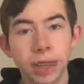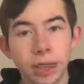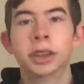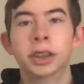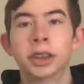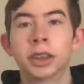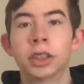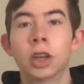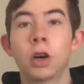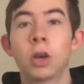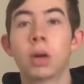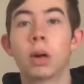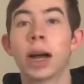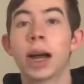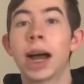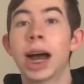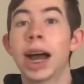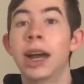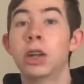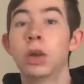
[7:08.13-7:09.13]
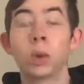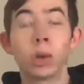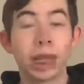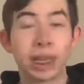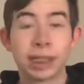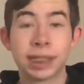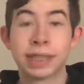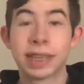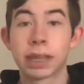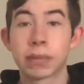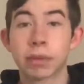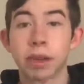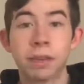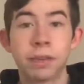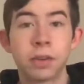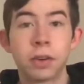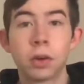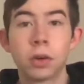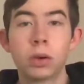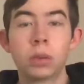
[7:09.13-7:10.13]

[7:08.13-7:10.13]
so I don't like to take my phone,